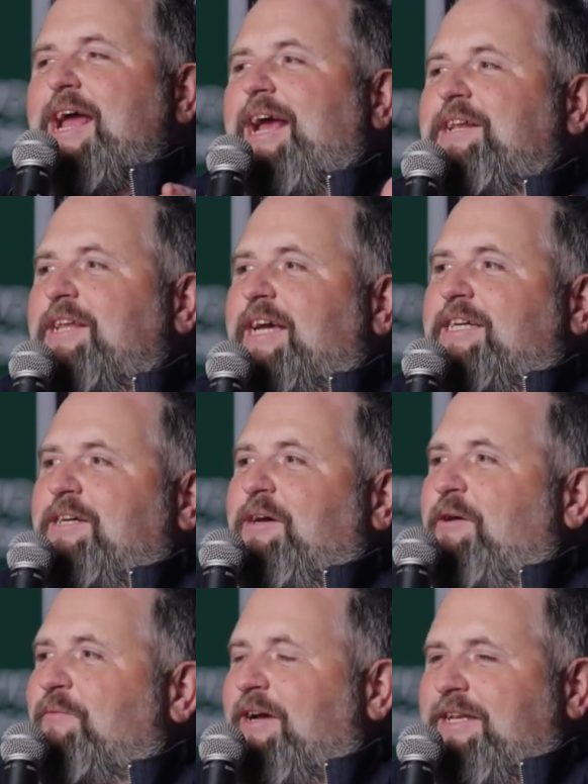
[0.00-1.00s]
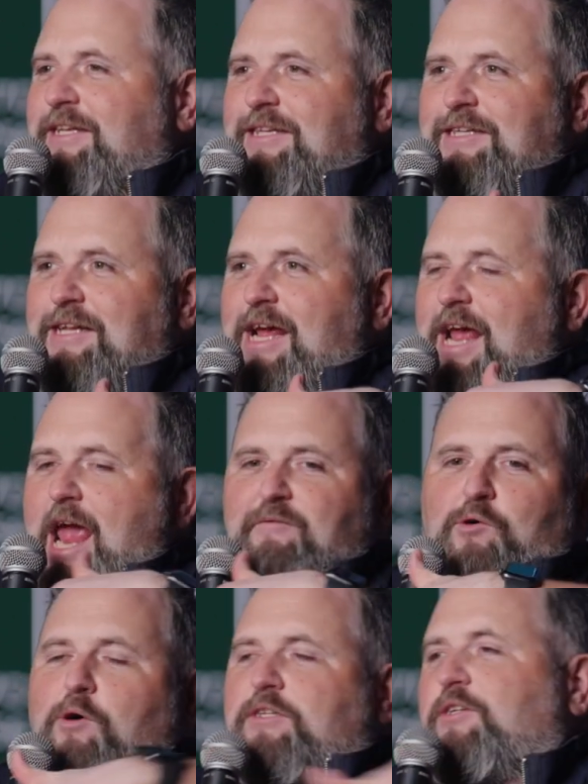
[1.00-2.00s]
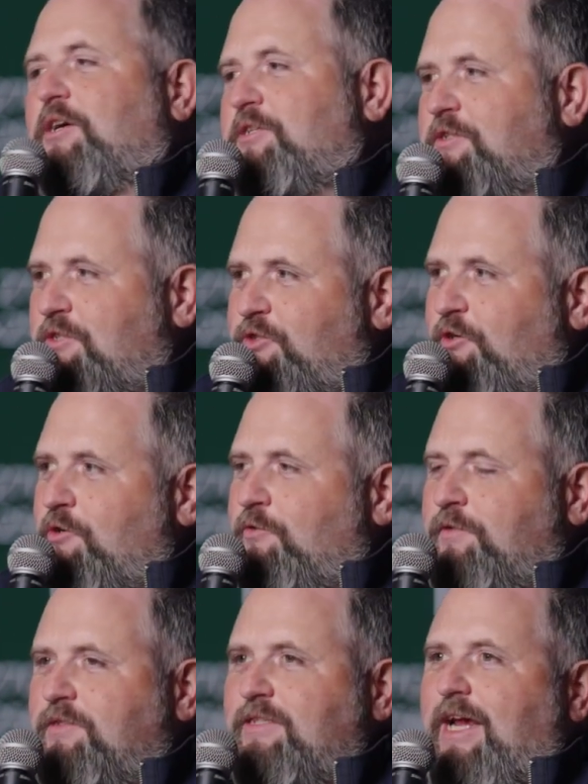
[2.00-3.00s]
and like when everyone started using drones,